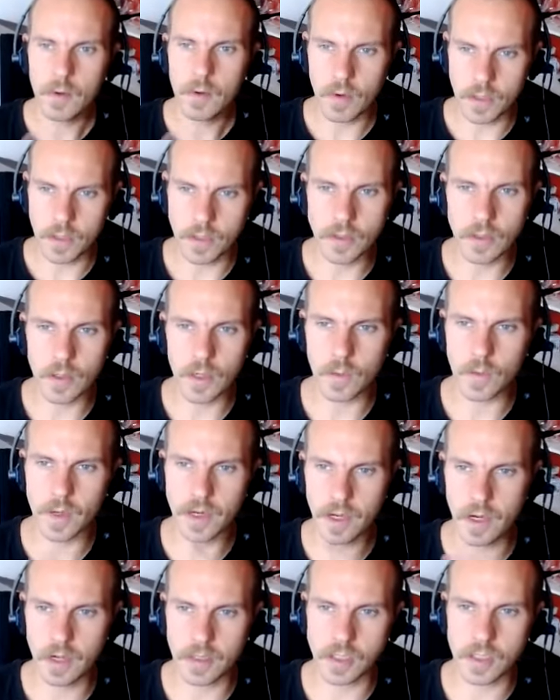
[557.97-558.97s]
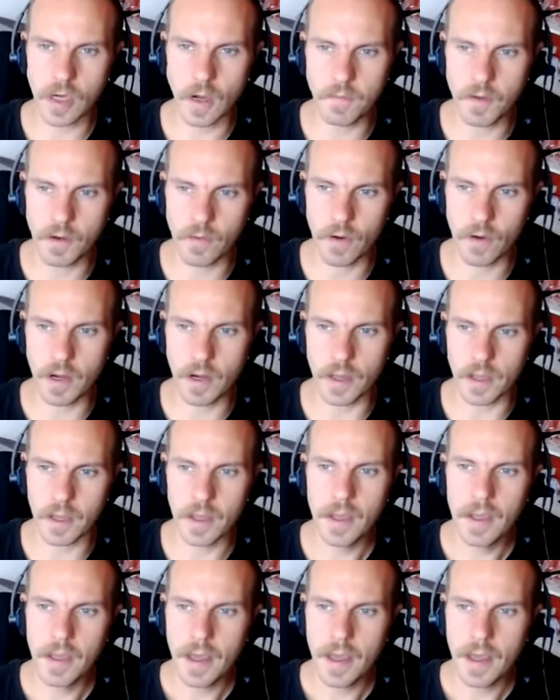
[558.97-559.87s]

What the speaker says: what you're doing, what kind of shop you're running.